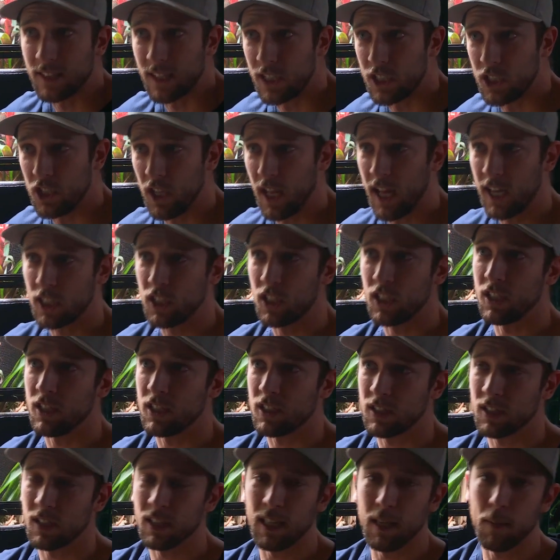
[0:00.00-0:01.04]
Like she'll actually
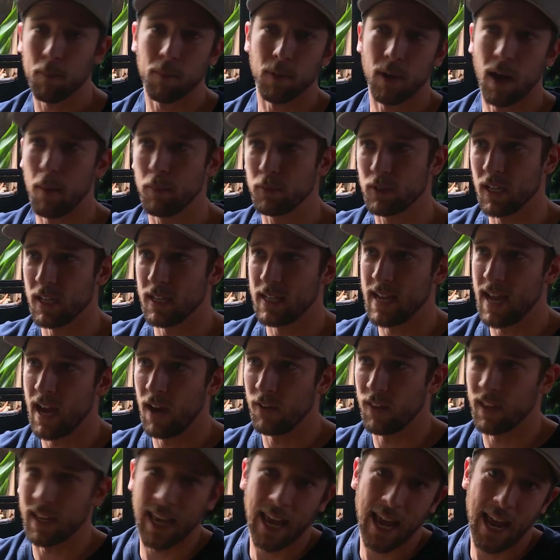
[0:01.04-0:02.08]
sleep upside
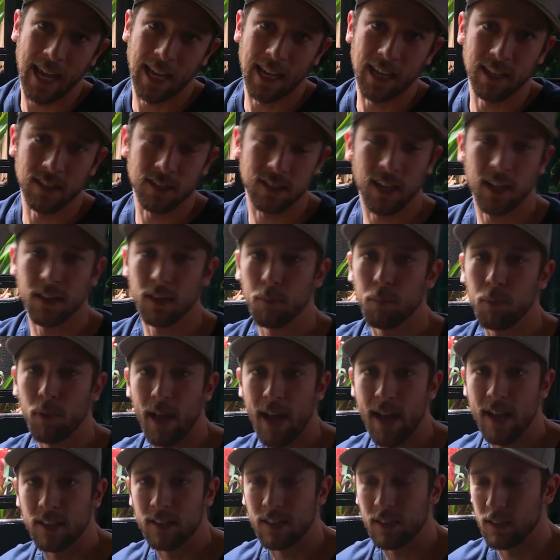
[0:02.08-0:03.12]
down, like hanging inside the
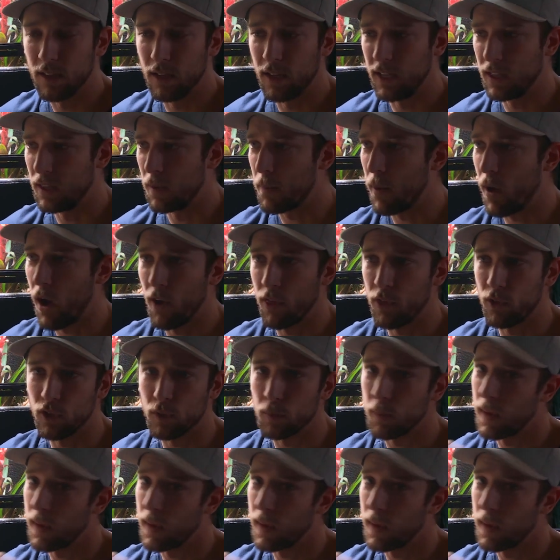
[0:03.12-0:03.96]
plants in the pothos